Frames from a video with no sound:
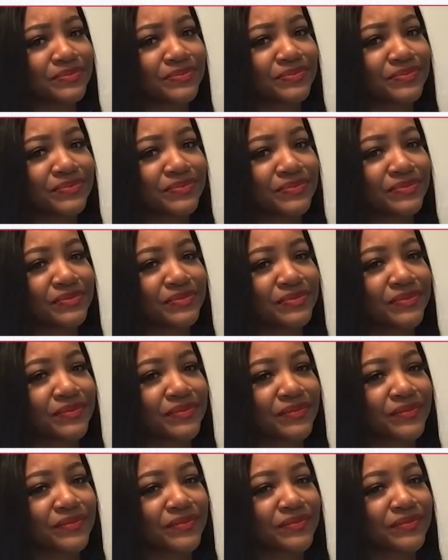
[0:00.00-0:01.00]

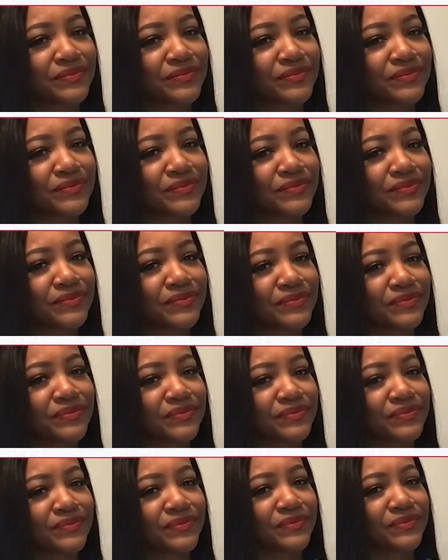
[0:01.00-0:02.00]

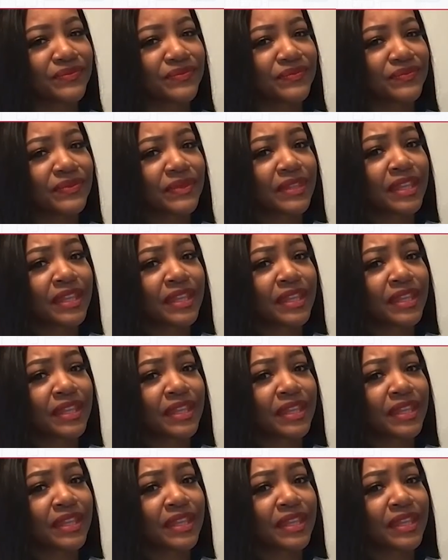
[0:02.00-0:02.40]
[no speech]